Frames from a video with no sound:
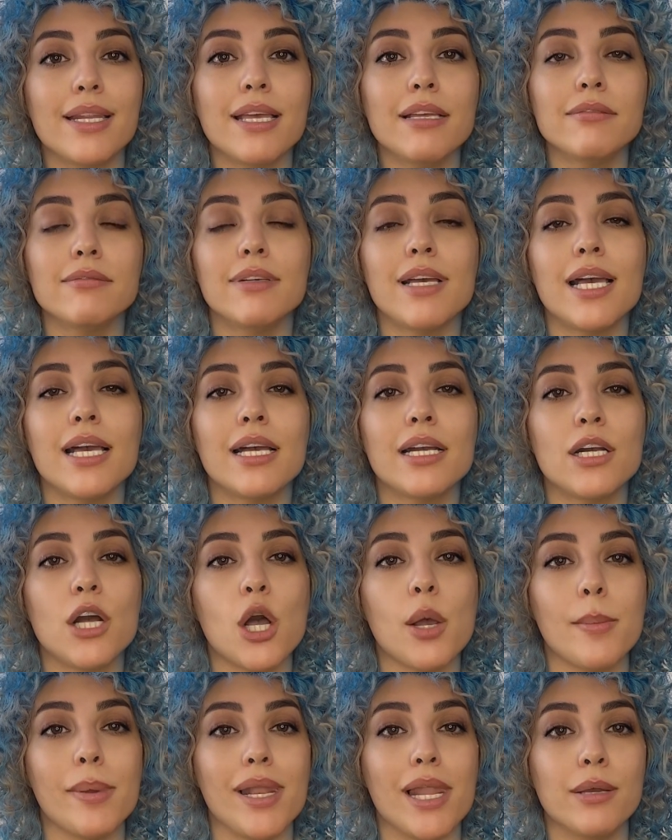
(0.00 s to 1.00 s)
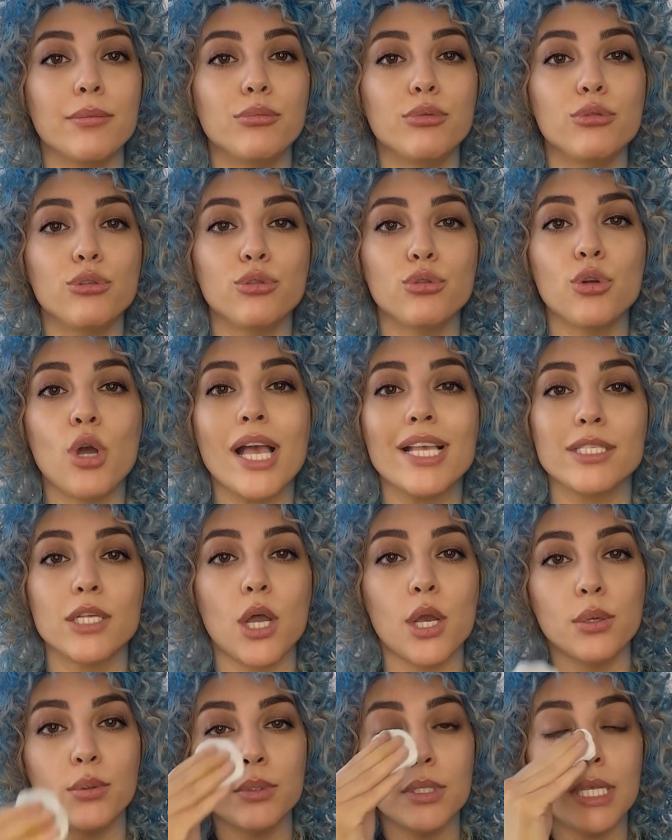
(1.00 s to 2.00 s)
They are specifically designed to
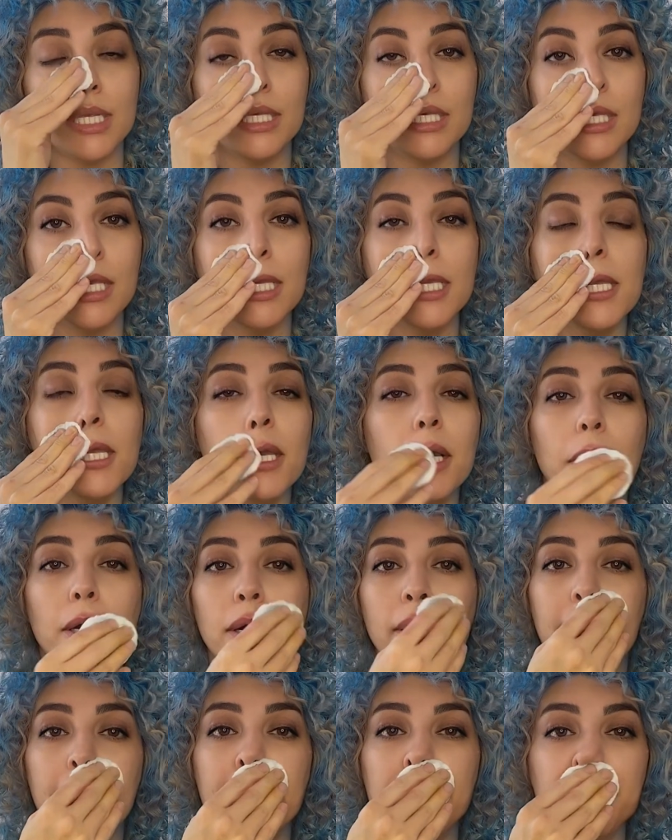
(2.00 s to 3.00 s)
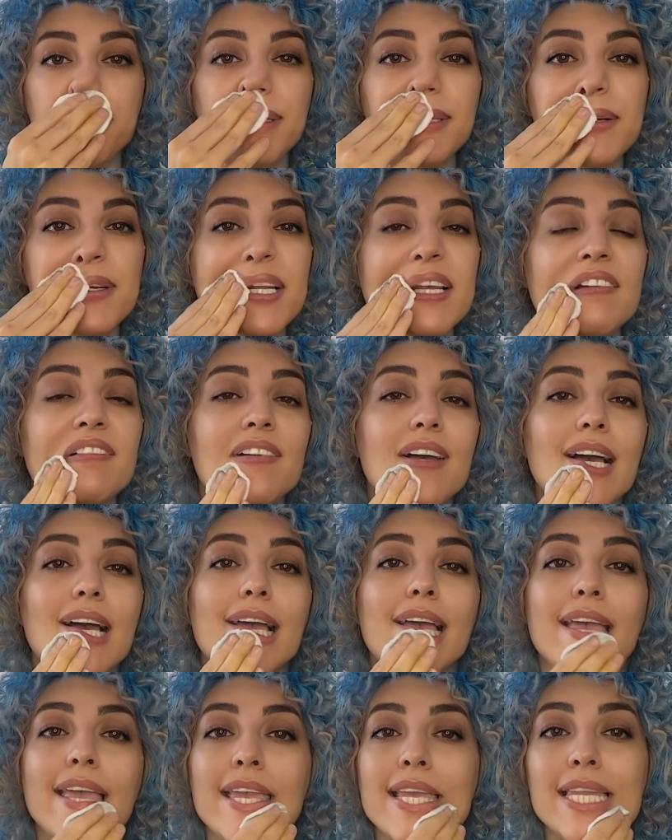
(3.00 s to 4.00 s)
completely and effectively remove all impurities
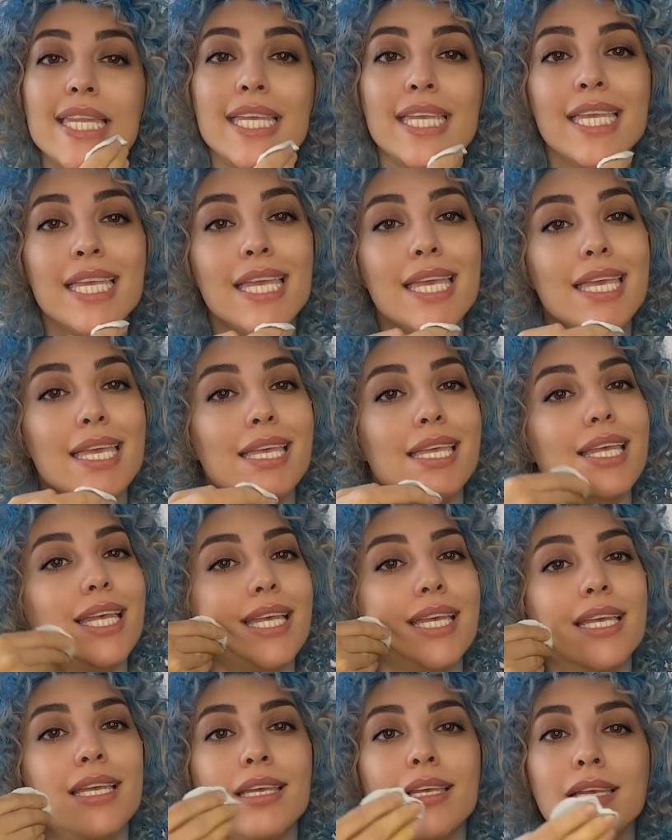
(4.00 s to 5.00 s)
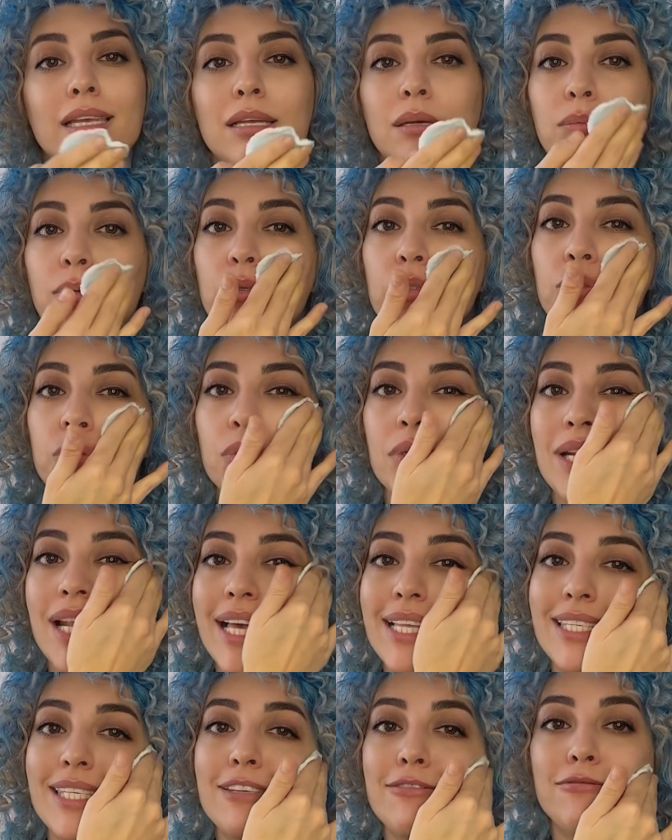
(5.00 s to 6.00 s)
and lingering residues from the skin's surface,
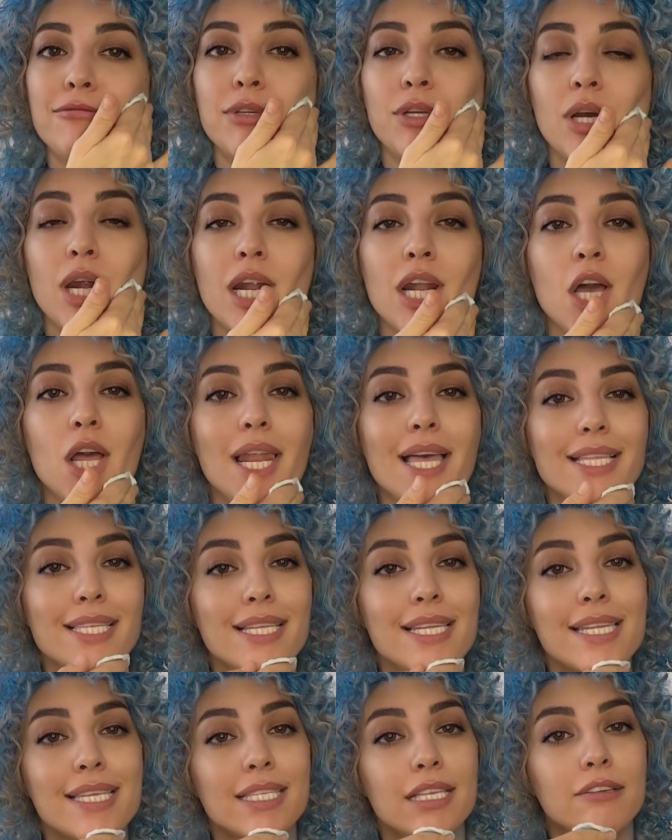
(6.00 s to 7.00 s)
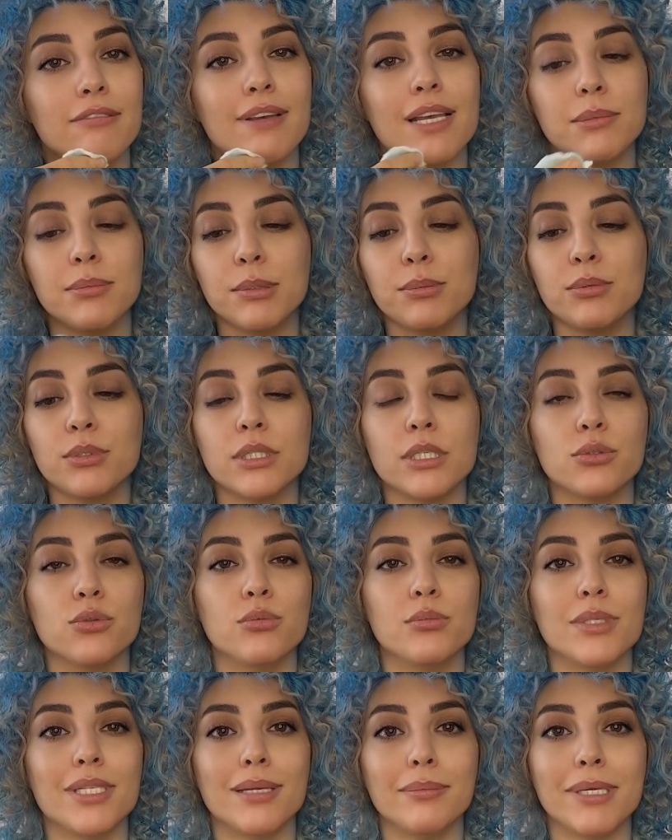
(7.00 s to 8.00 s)
and they invariably leave your skin feeling
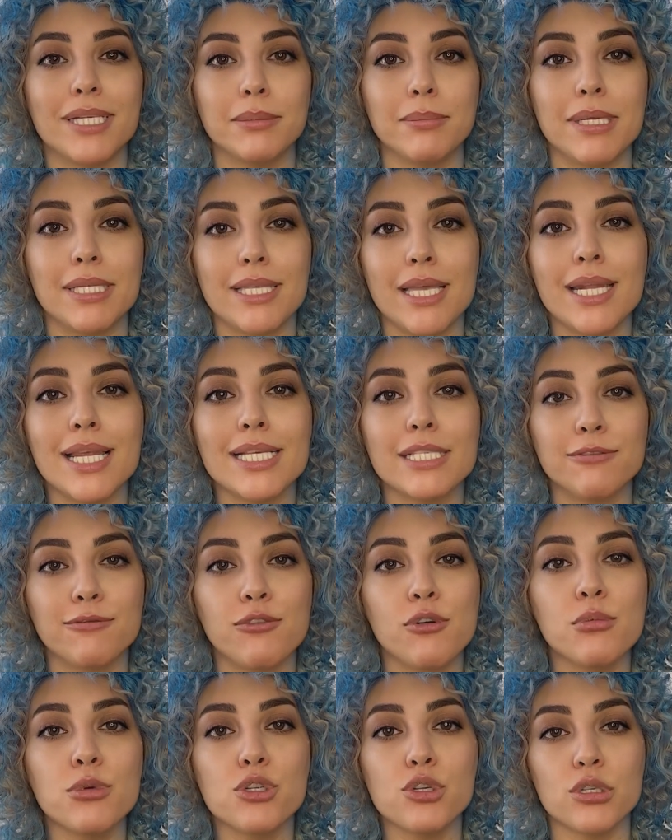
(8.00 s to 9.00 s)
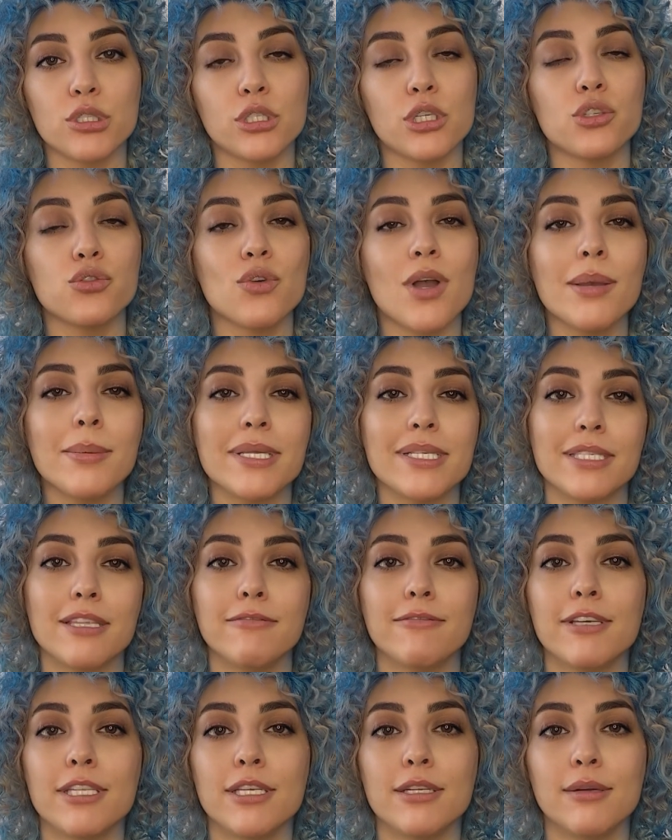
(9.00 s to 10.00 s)
exceptionally soft and wonderfully smooth.
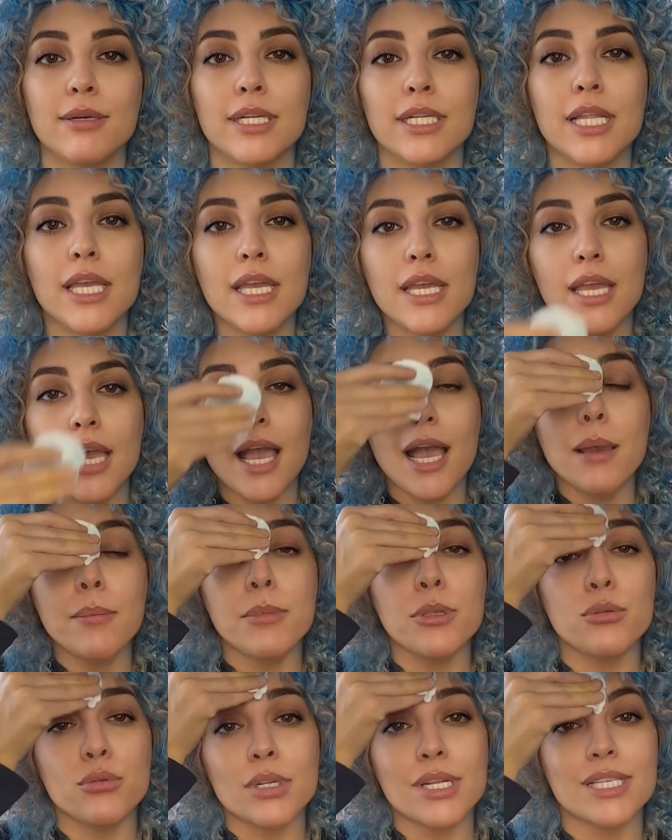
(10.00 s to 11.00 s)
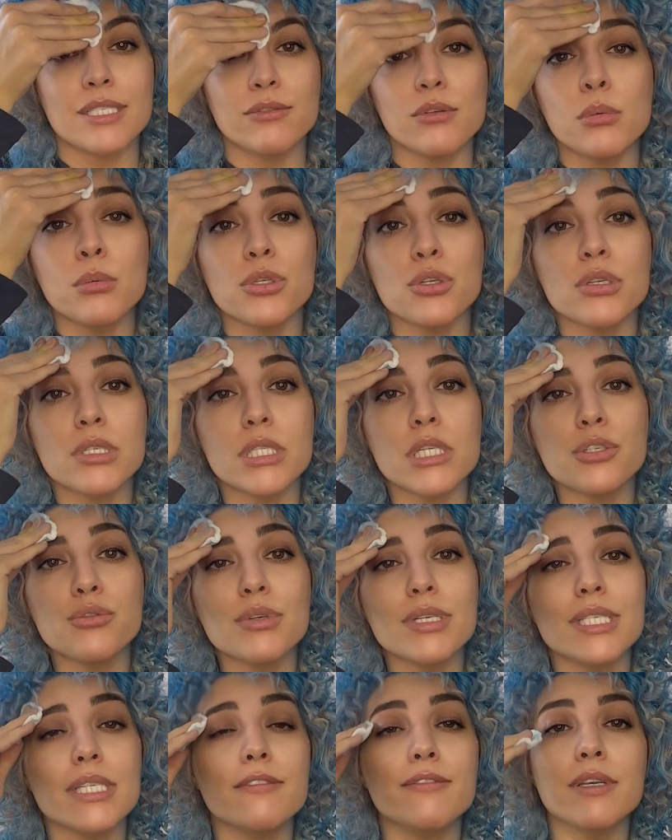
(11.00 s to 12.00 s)
They give your skin a soft and smooth
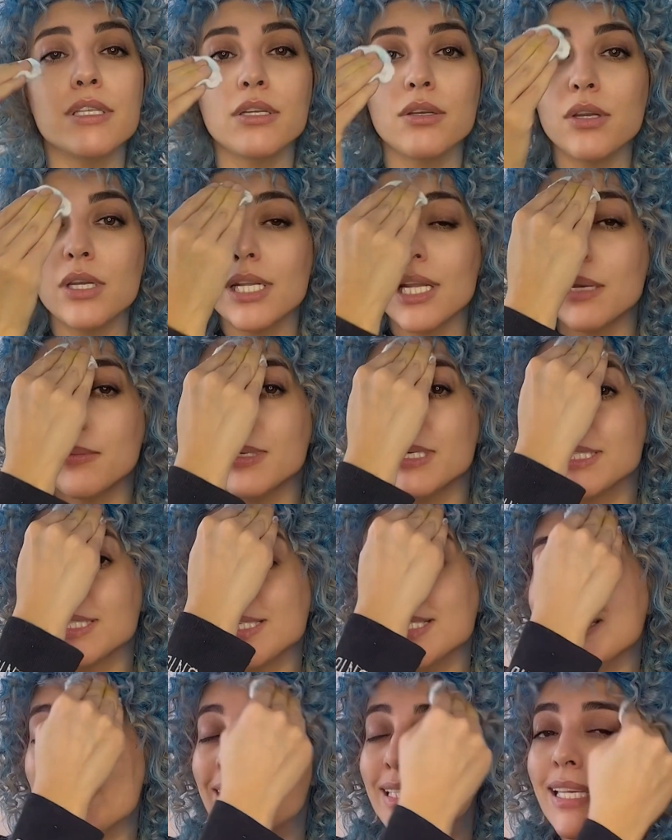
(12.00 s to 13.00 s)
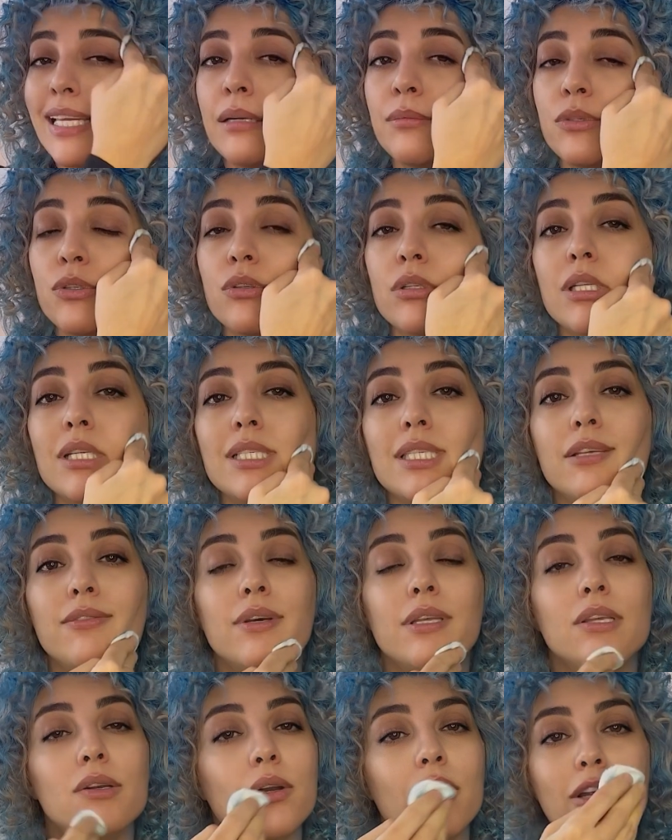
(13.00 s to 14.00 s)
feel, so it's better to use a cleansing
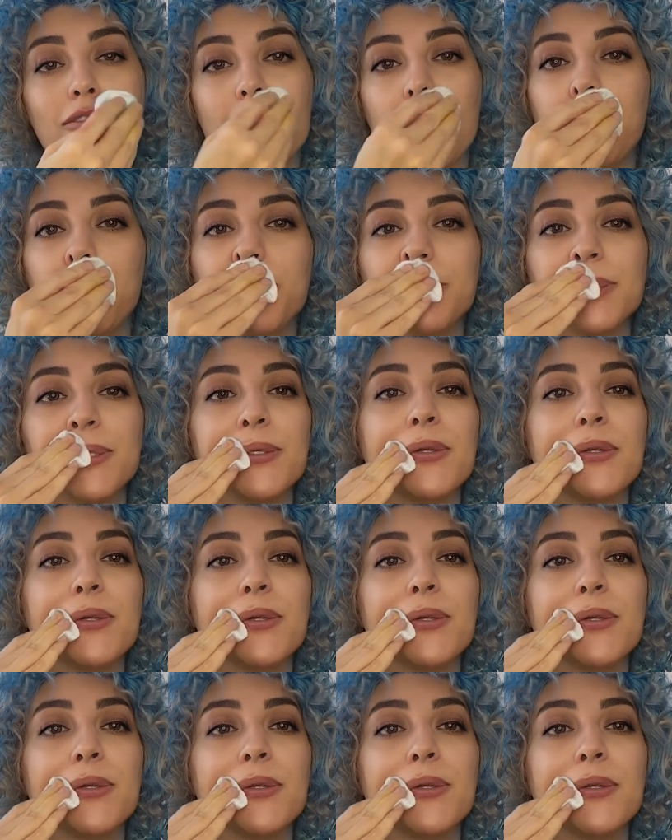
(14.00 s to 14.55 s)
foam as well.